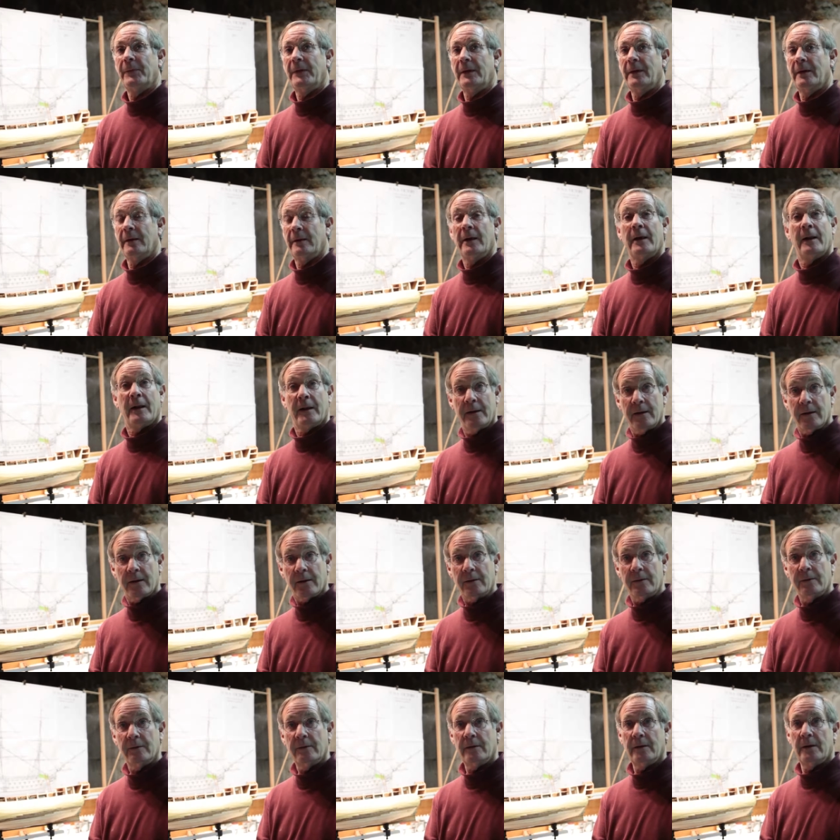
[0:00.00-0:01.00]
and and I
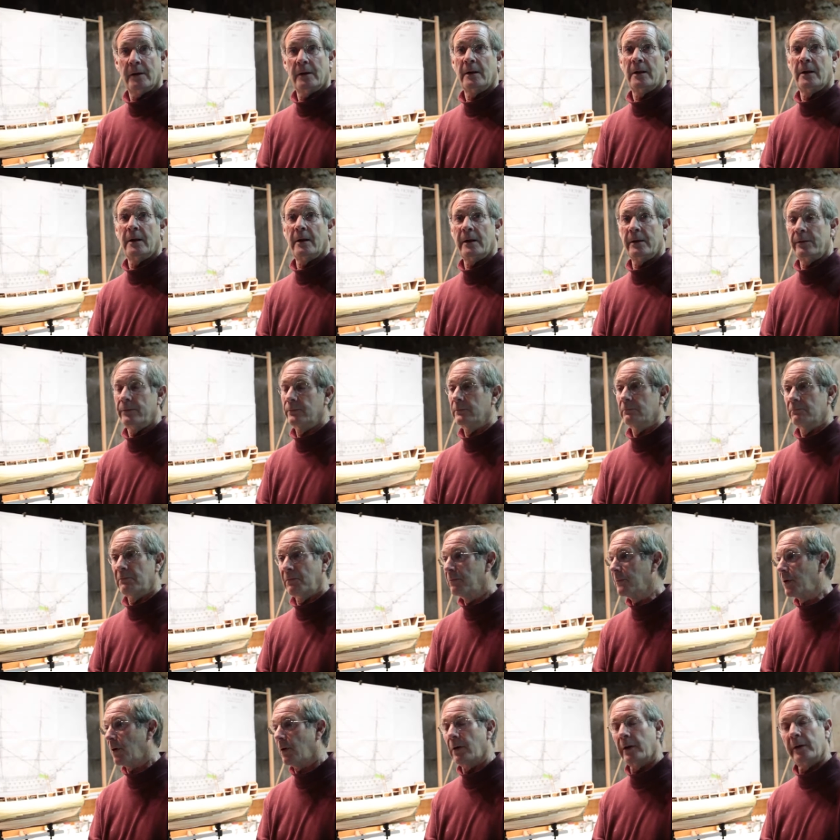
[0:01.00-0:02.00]
did, and I
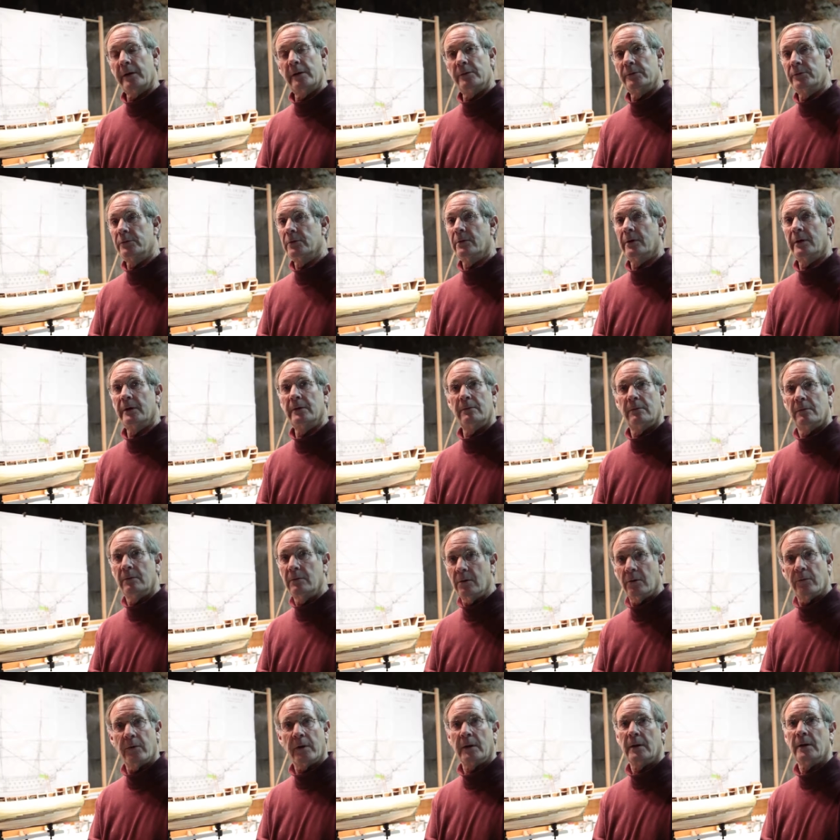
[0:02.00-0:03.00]
thoroughly enjoyed
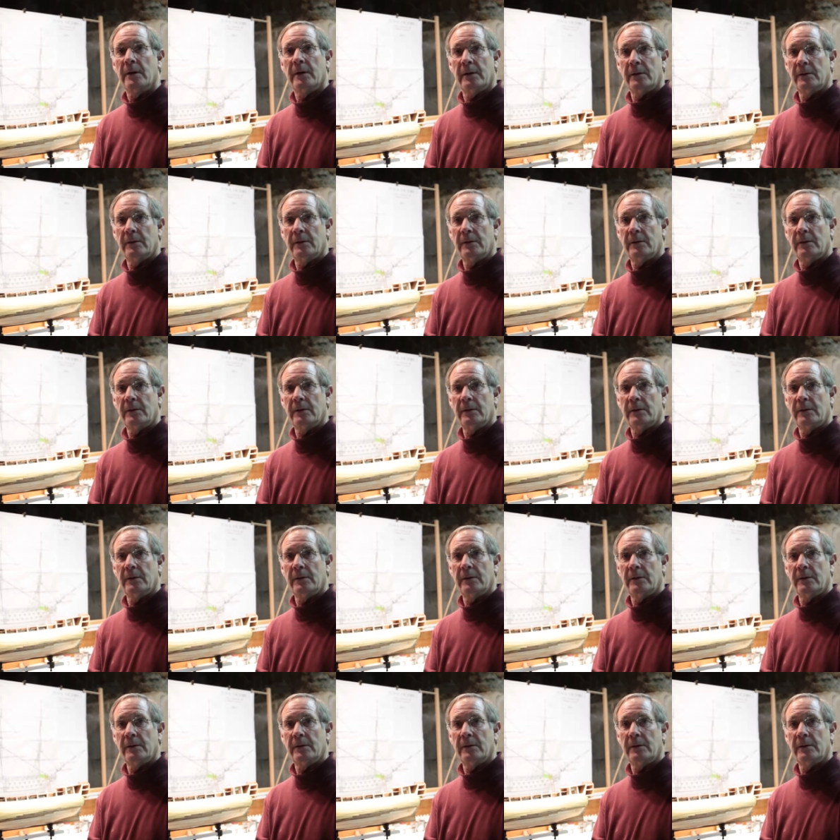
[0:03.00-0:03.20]
doing it.